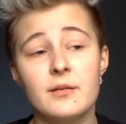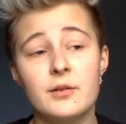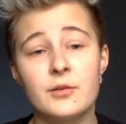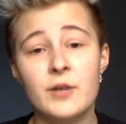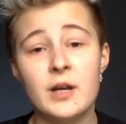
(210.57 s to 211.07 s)

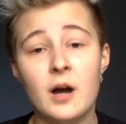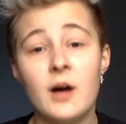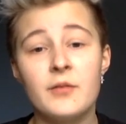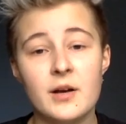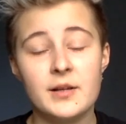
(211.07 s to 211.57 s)

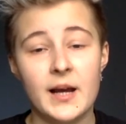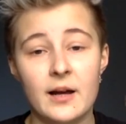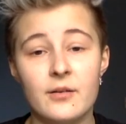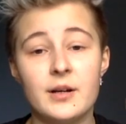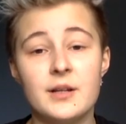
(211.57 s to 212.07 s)
3,500
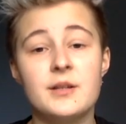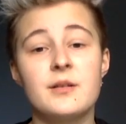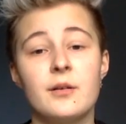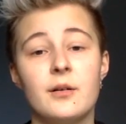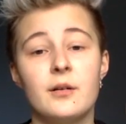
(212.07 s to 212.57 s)
calories
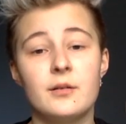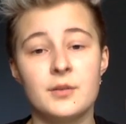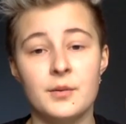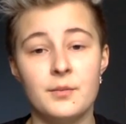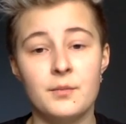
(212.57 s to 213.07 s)

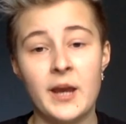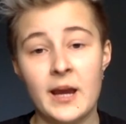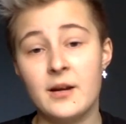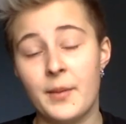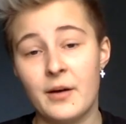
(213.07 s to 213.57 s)
to
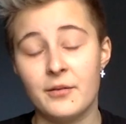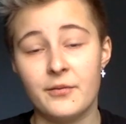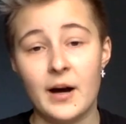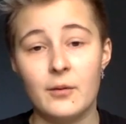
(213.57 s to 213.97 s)
gain a pound of fat.